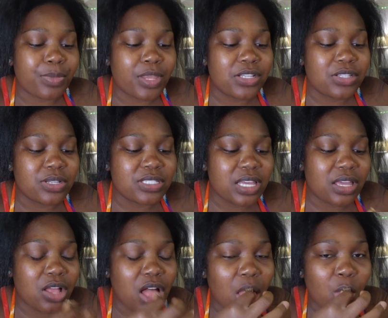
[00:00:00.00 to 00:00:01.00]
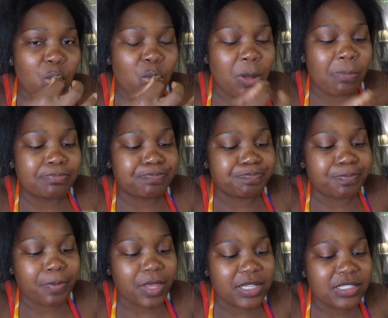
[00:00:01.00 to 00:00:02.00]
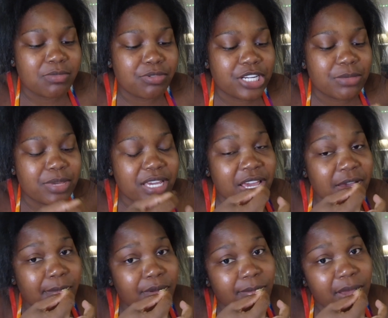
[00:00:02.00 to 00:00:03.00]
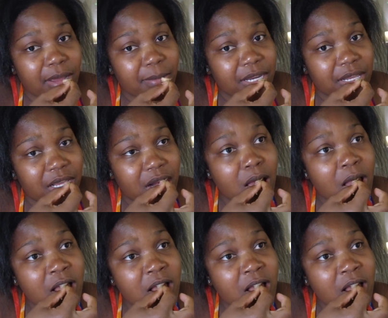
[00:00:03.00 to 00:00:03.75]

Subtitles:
So it's like it's a pretty big gamble in my opinion,